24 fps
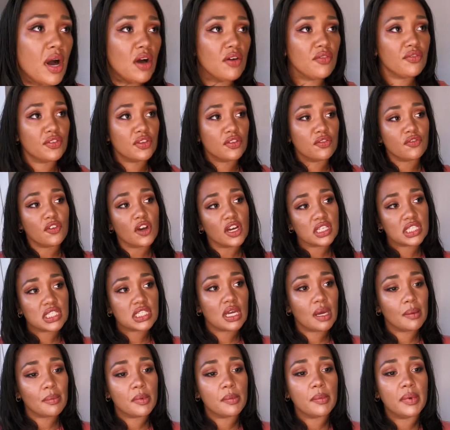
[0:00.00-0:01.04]
for the first
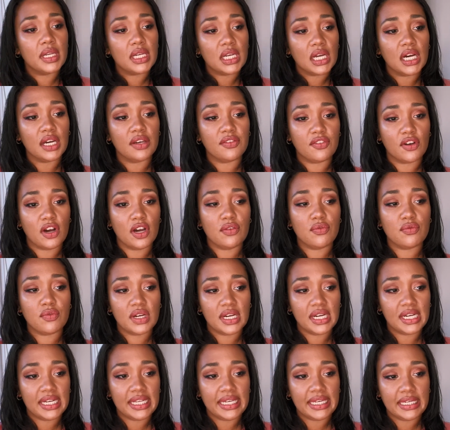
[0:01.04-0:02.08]
time in my life, I
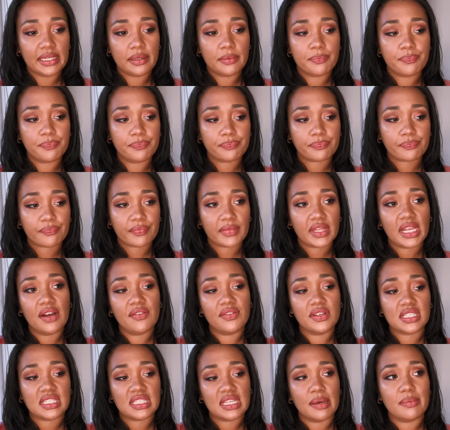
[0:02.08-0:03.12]
really have
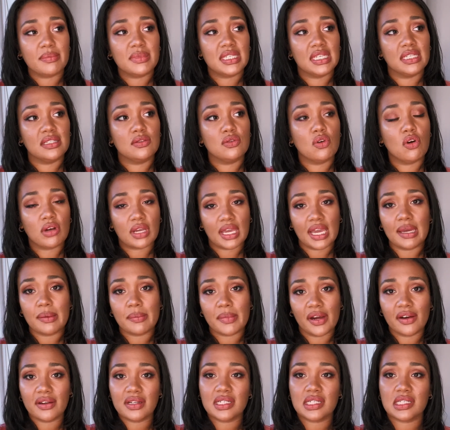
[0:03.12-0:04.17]
accepted not getting
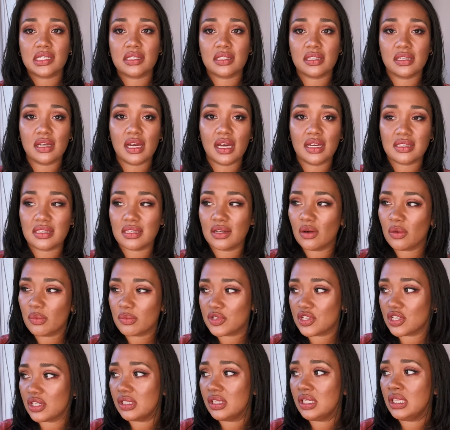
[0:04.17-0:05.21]
married as an
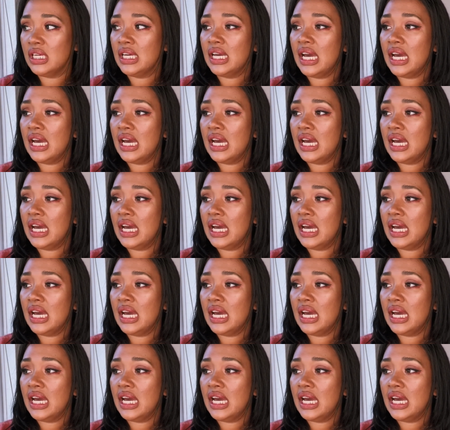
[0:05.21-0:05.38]
option,